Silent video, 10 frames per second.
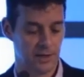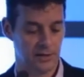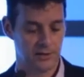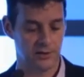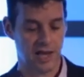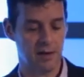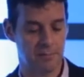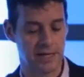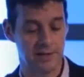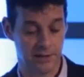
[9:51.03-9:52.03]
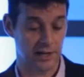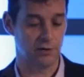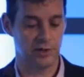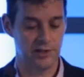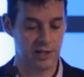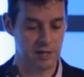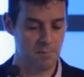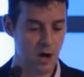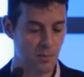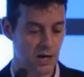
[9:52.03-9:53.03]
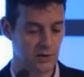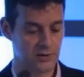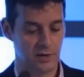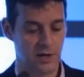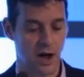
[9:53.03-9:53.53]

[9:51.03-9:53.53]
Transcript: So tablets and increasingly mobiles